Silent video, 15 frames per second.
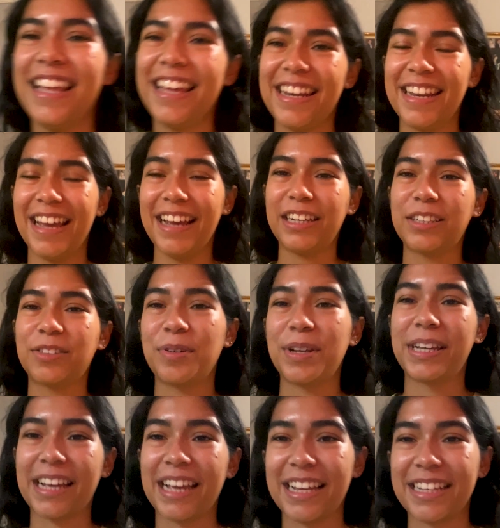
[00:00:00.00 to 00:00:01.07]
then next
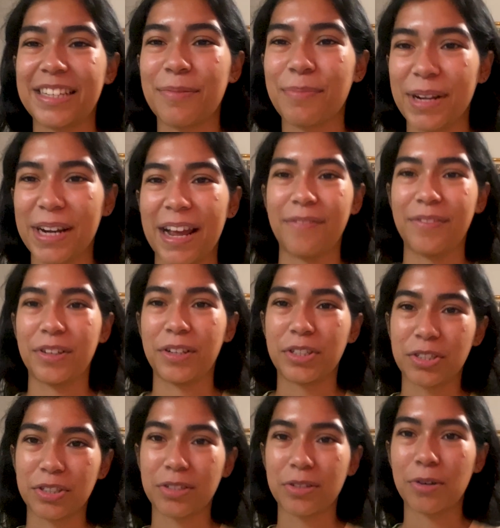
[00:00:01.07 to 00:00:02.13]
week, I guess I'm gonna have to
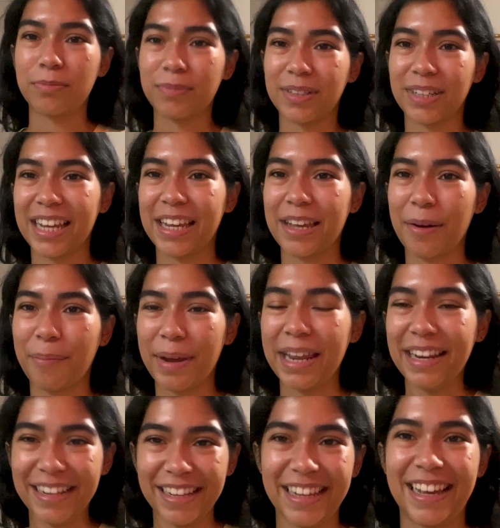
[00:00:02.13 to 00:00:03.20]
sculpt like a
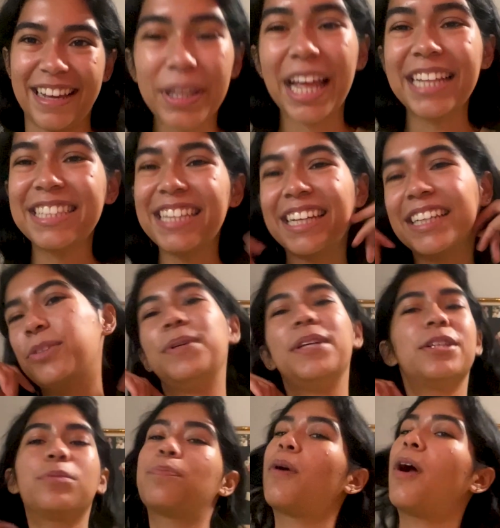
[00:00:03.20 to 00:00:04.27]
maniac. But that's next
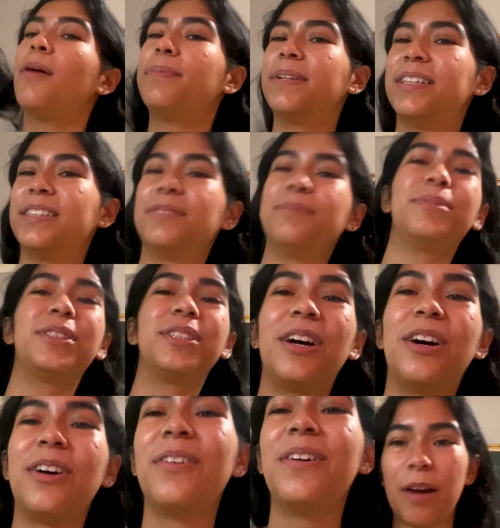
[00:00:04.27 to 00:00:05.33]
week's problem.
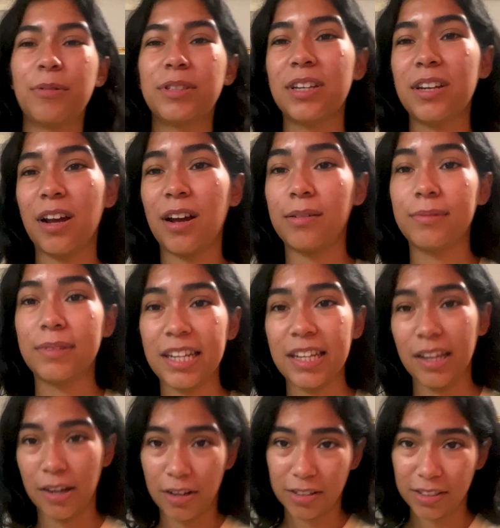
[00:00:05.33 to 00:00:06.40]
So I was gonna update
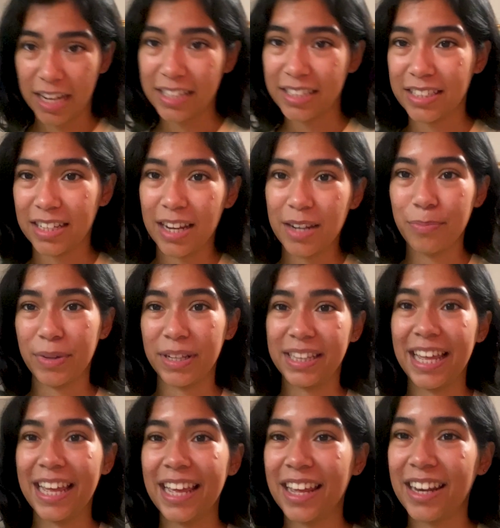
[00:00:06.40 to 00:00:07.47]
y'all last night, but
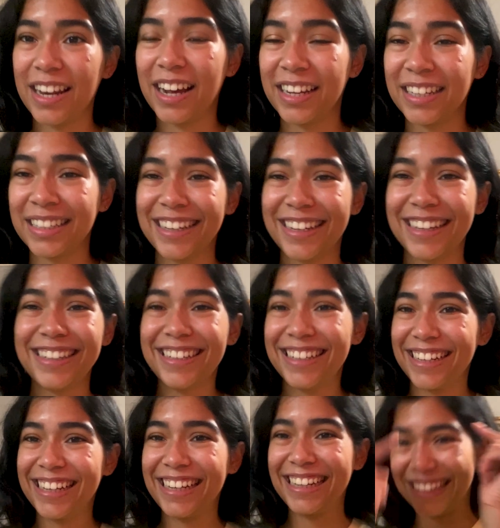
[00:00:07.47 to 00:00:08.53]
then I kinda
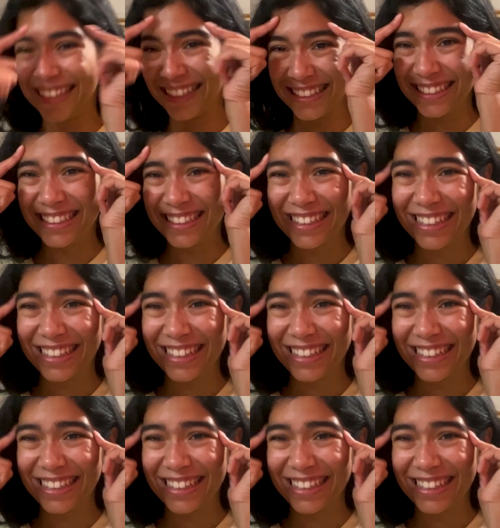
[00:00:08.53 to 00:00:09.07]
had